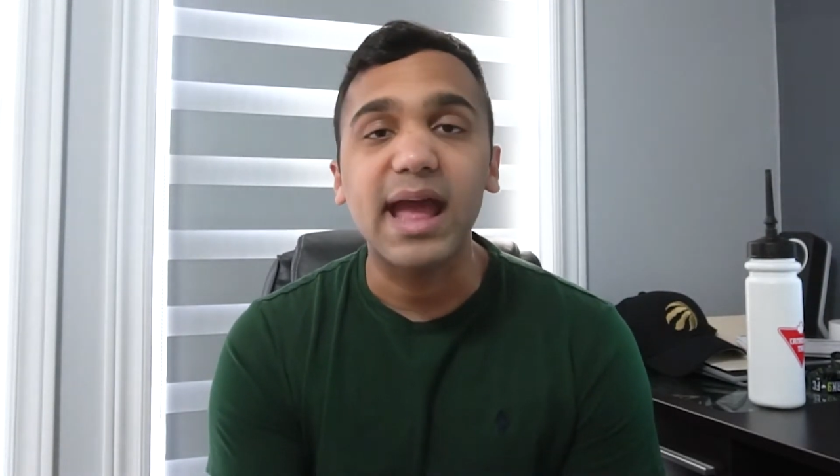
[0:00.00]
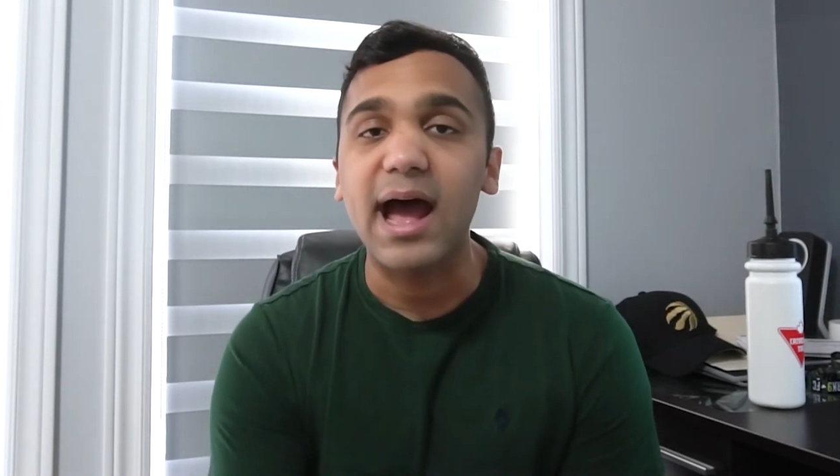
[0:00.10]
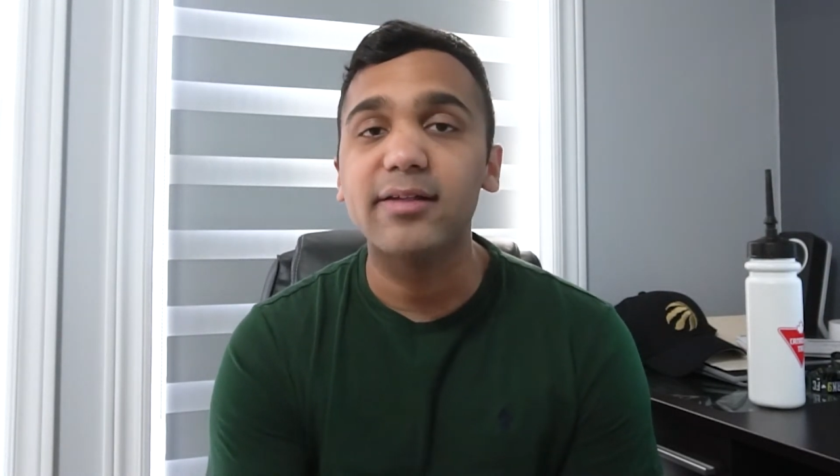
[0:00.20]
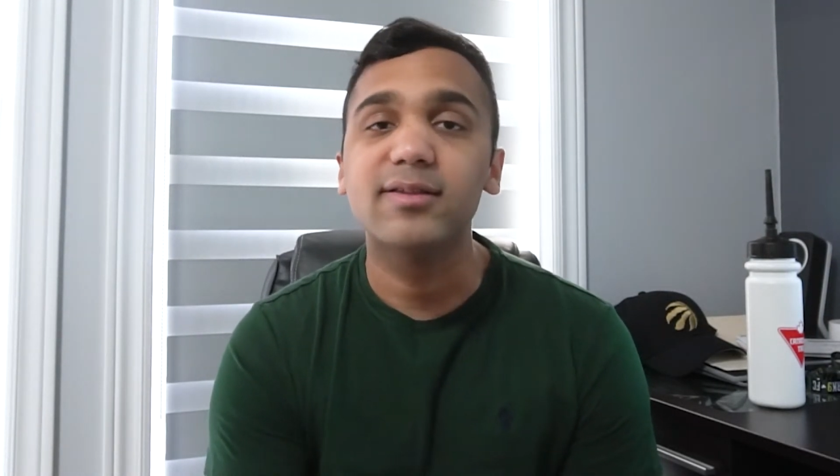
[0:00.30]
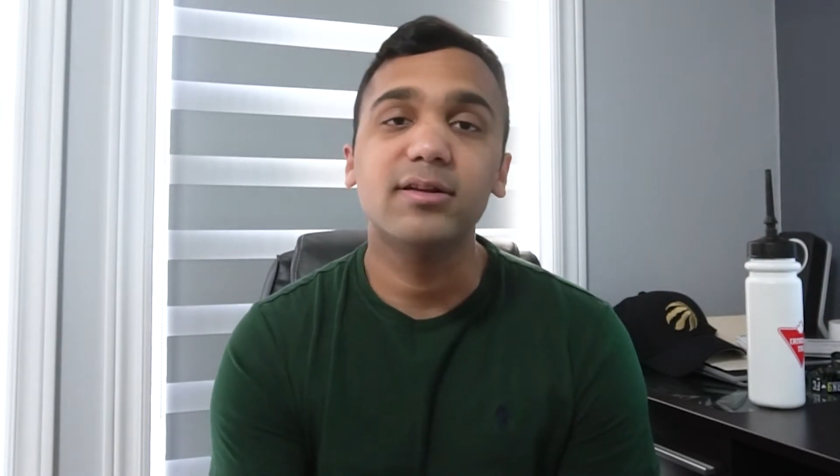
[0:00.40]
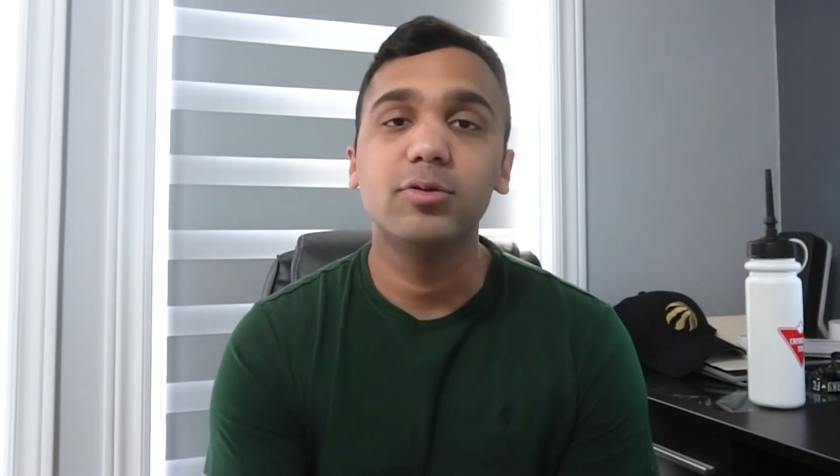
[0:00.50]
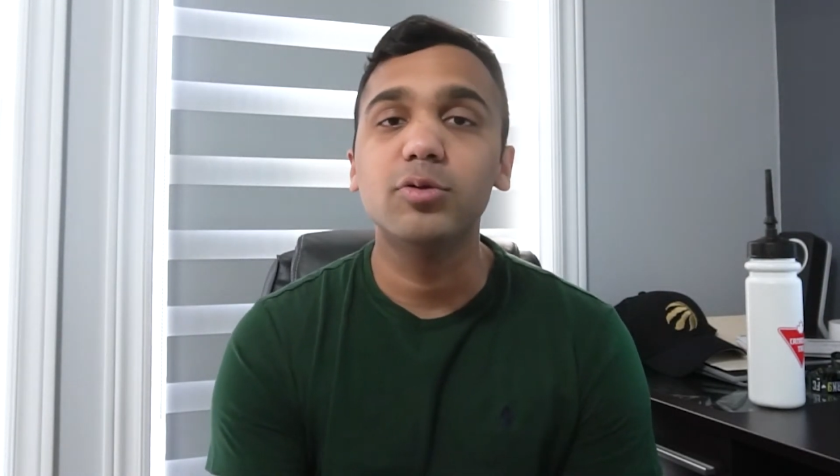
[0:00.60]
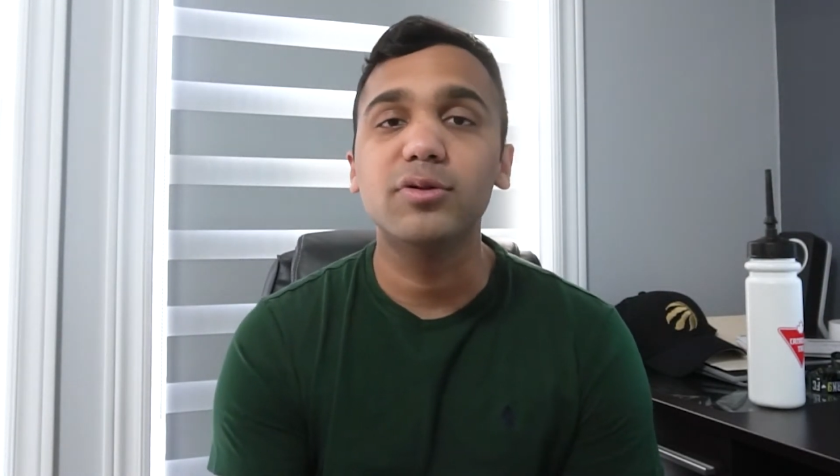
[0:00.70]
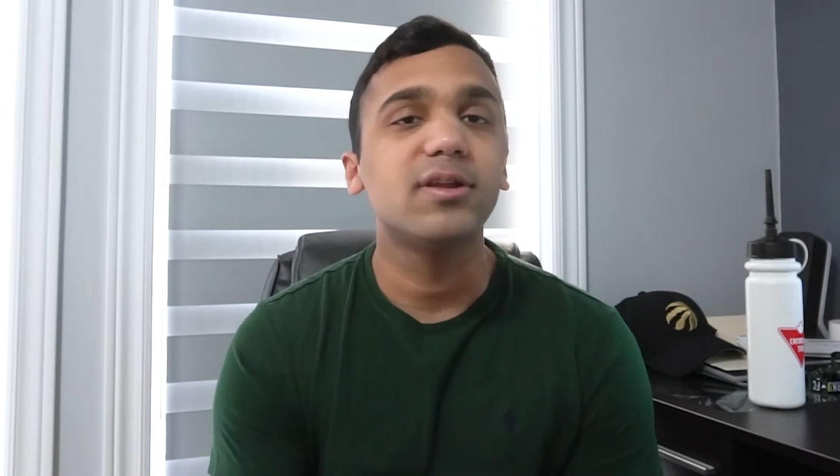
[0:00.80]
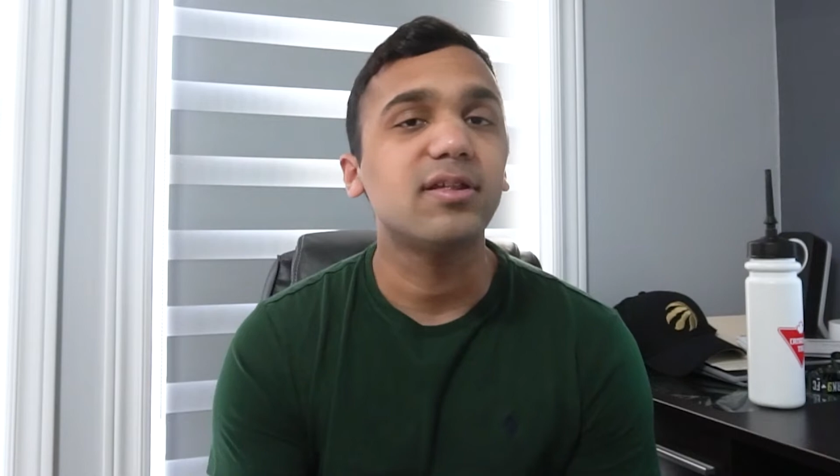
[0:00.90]
has the
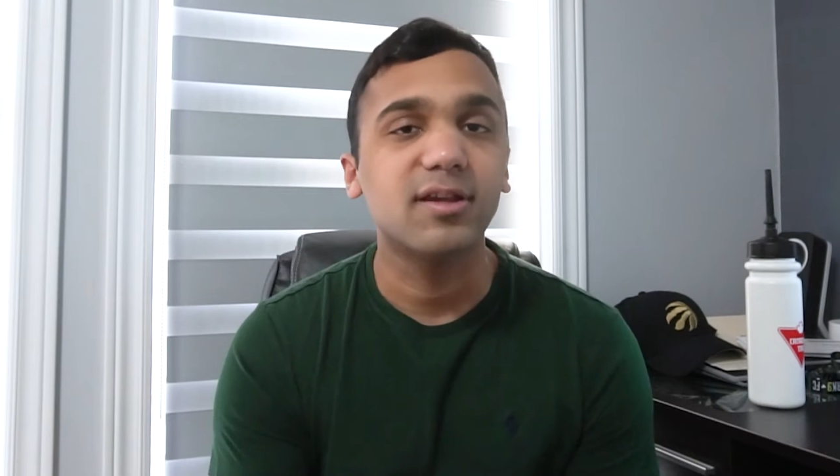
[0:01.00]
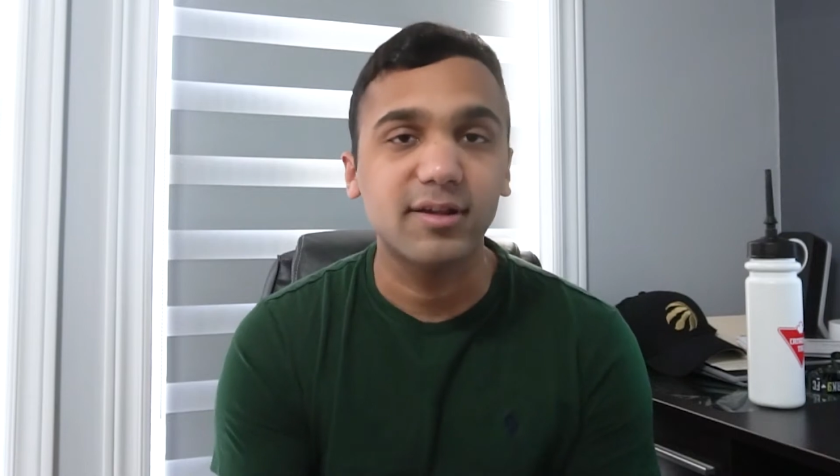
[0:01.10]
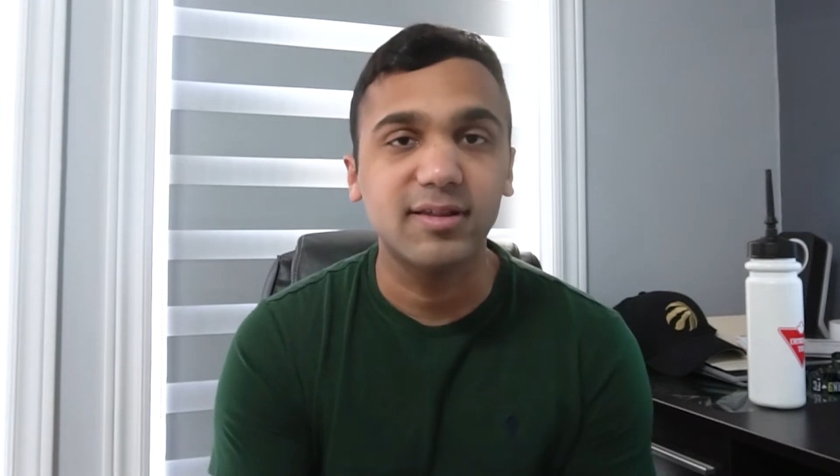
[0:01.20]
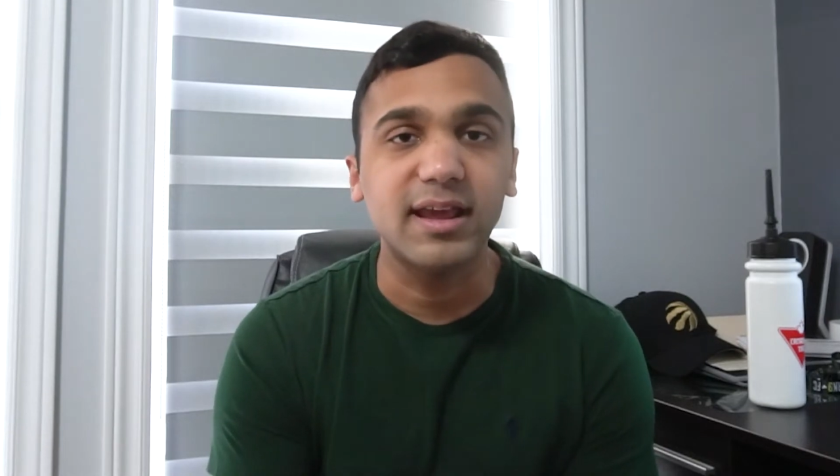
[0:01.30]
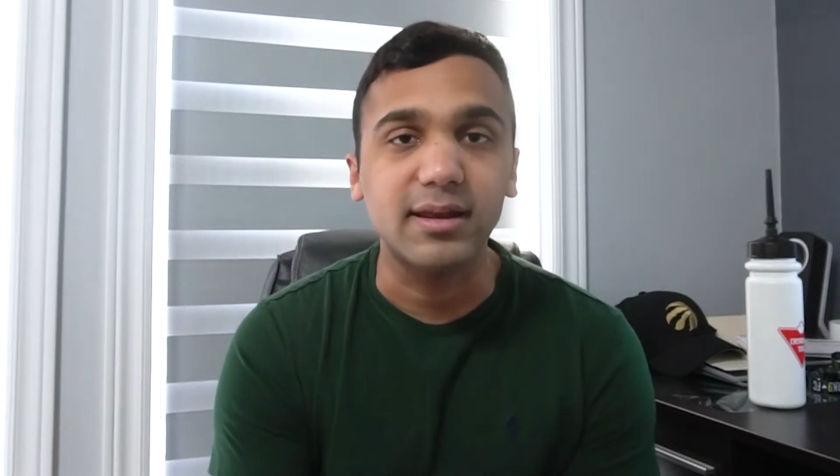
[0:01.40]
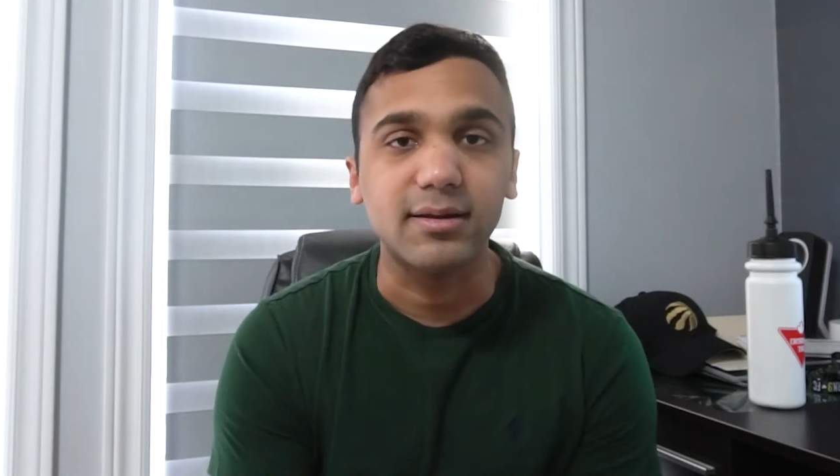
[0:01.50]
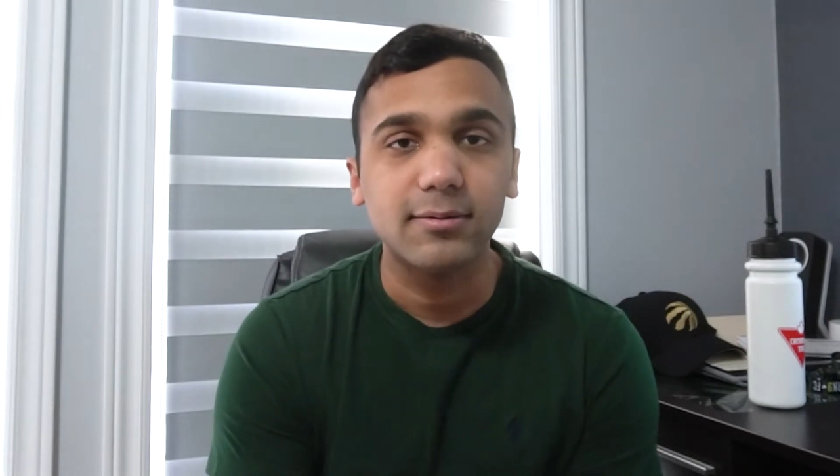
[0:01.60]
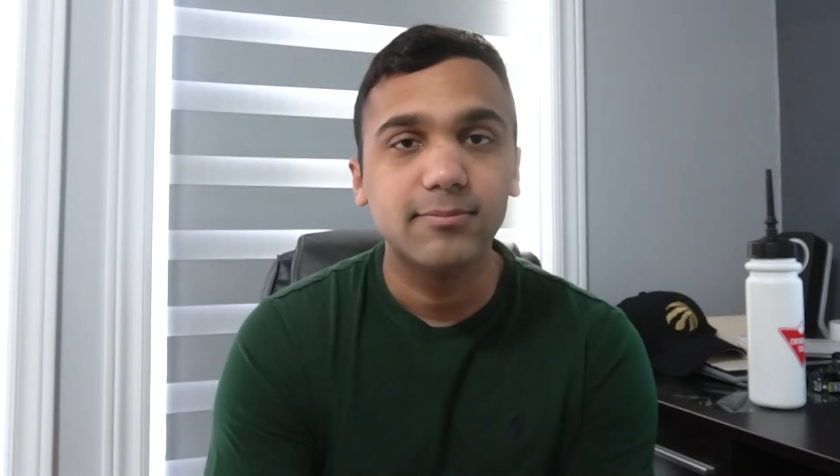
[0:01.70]
tools to succeed.